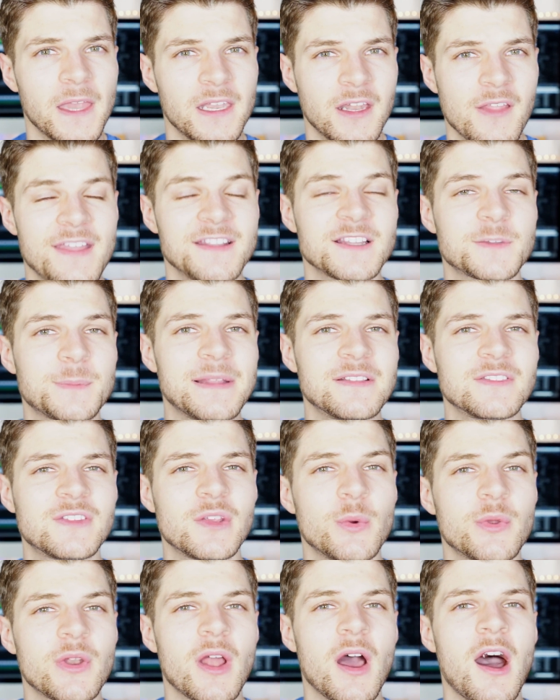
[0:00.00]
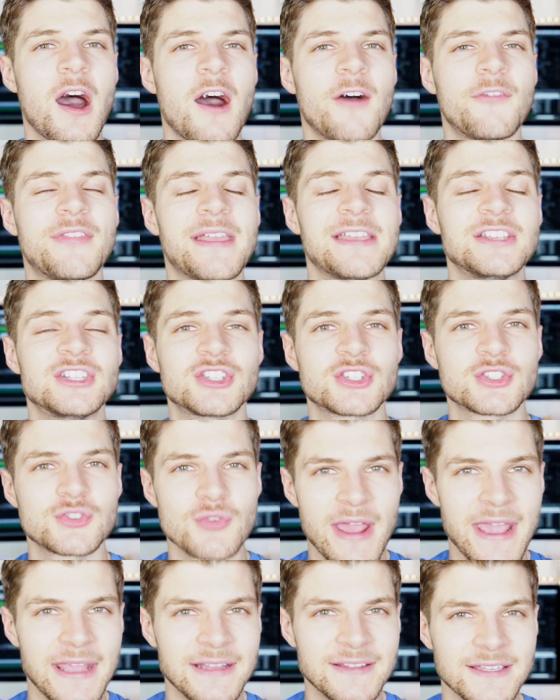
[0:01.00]
and I then spent 2.5 days
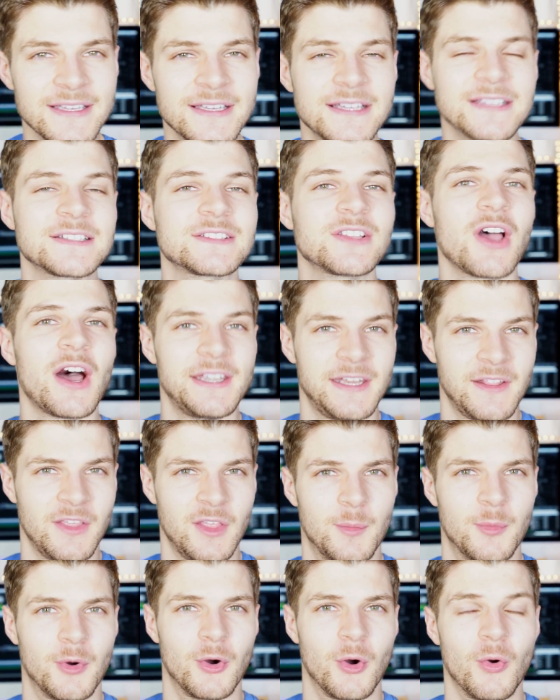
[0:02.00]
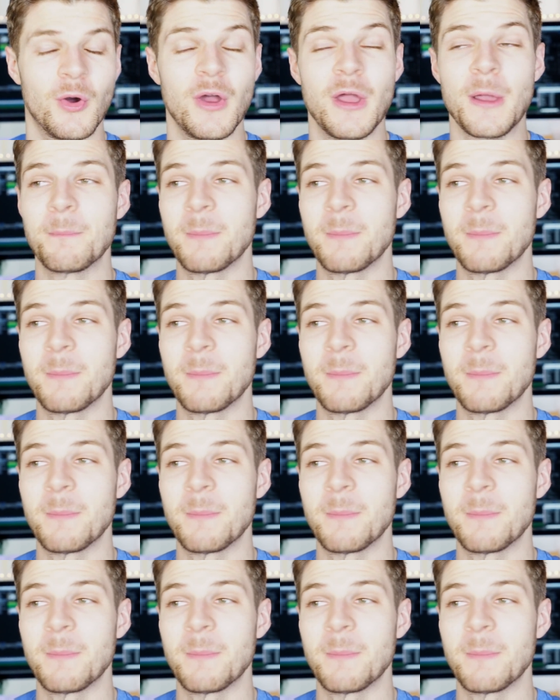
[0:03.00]
straight signing them all.